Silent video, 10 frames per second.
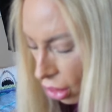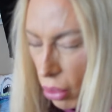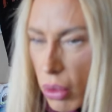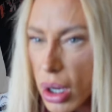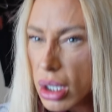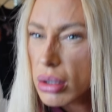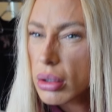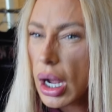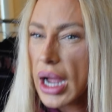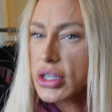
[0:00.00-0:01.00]
Or
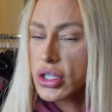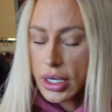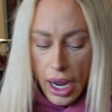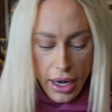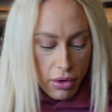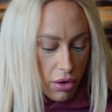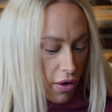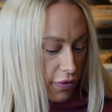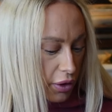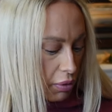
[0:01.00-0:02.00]
Actually, I don't know
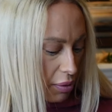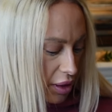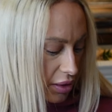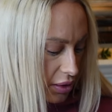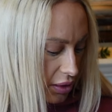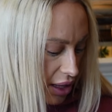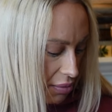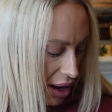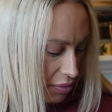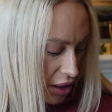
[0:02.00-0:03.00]
if they're women's. They
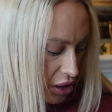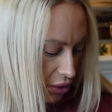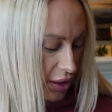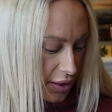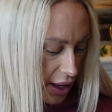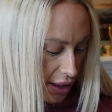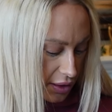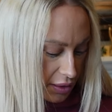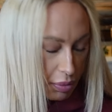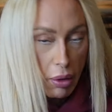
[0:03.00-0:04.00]
might be
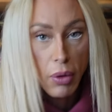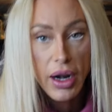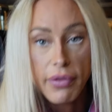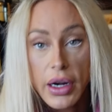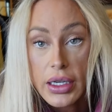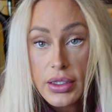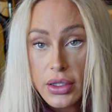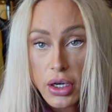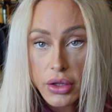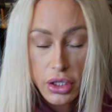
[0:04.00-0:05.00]
unisex, but whatever.
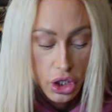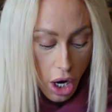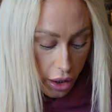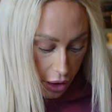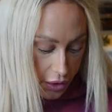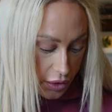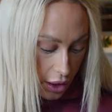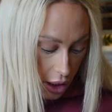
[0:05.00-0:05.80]
They're the joggers.